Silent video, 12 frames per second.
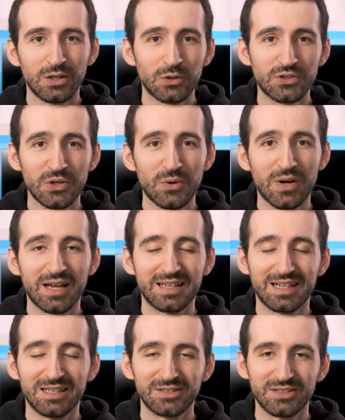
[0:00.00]
Also, I
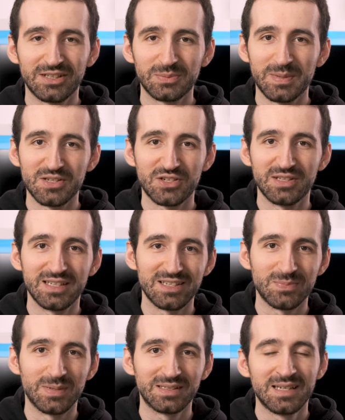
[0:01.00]
can't not mention
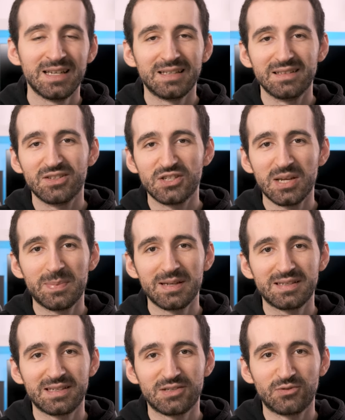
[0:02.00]
this, but the
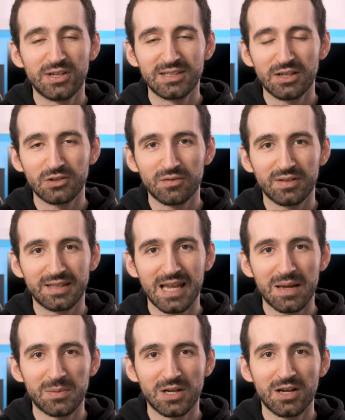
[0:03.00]
JPEGs straight out of the
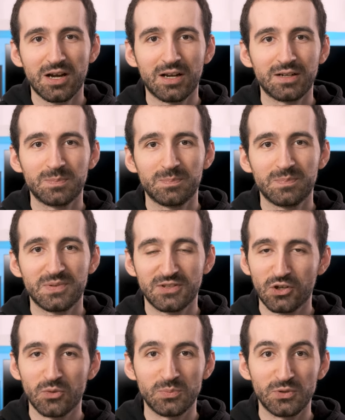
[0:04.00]
camera are
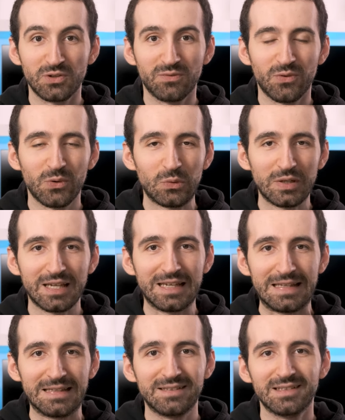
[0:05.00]
so beautiful
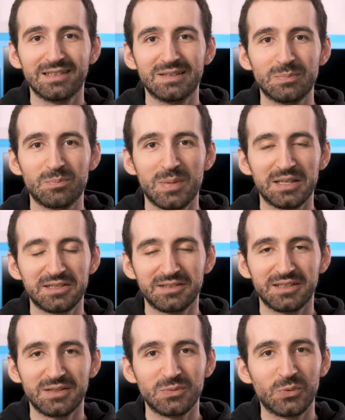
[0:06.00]
and uh, better
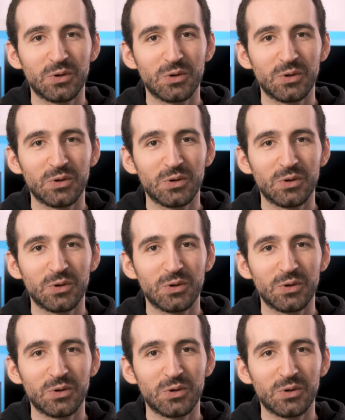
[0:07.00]
than